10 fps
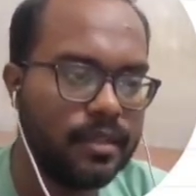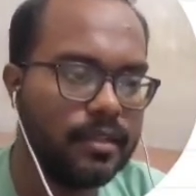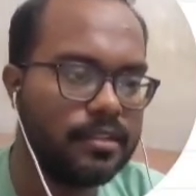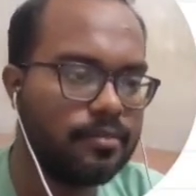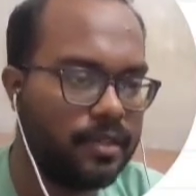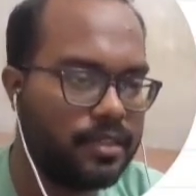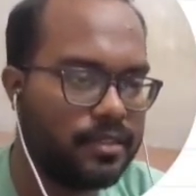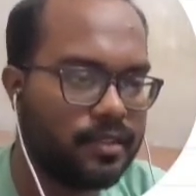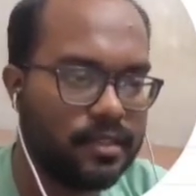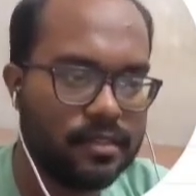and split
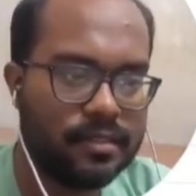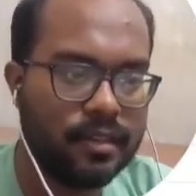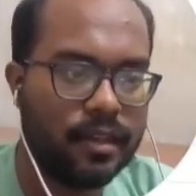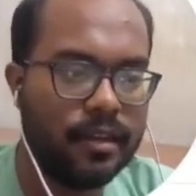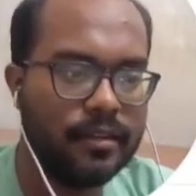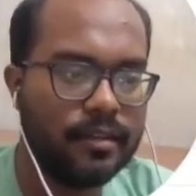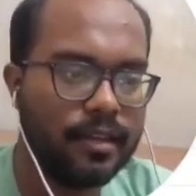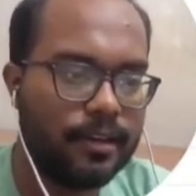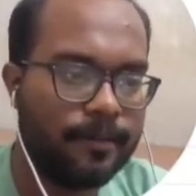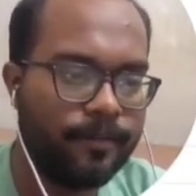screens, and
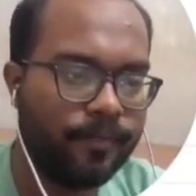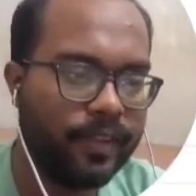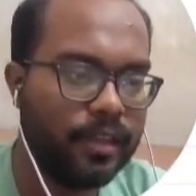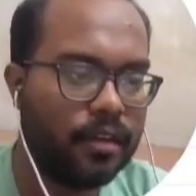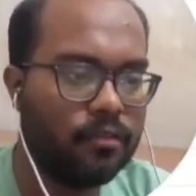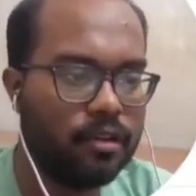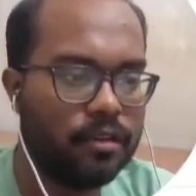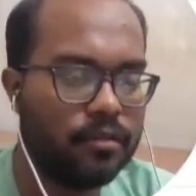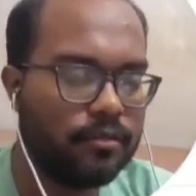then our